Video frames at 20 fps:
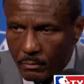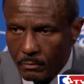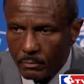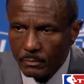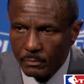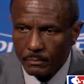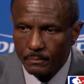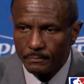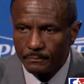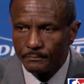but
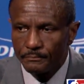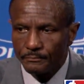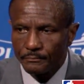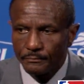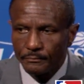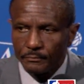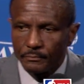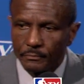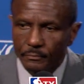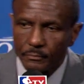Patrick
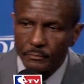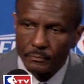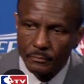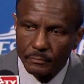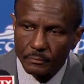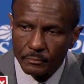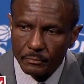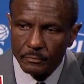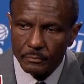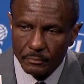and Corey
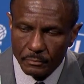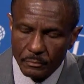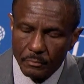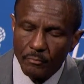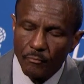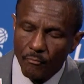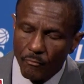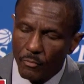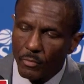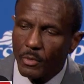giving you all
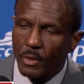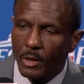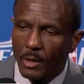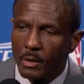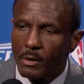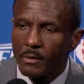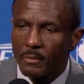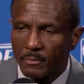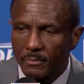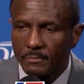that stuff
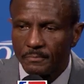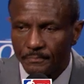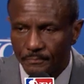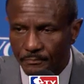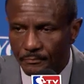off the bench